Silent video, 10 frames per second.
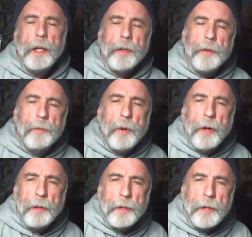The
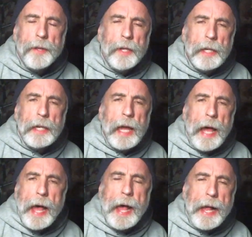one thing
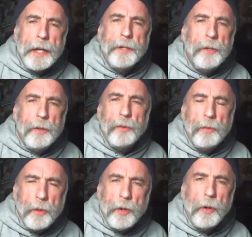I do
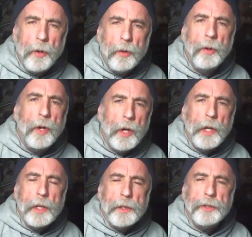know
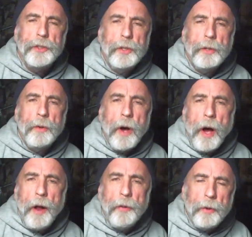is you
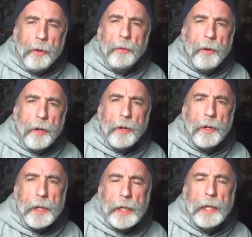are the
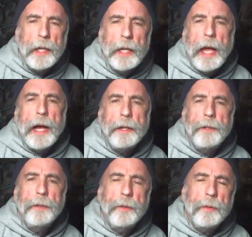one. I
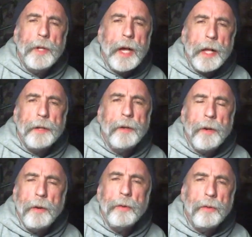do not
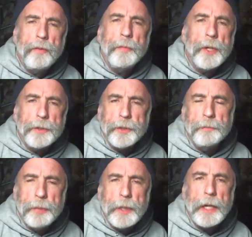know much,
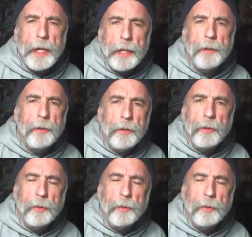but I know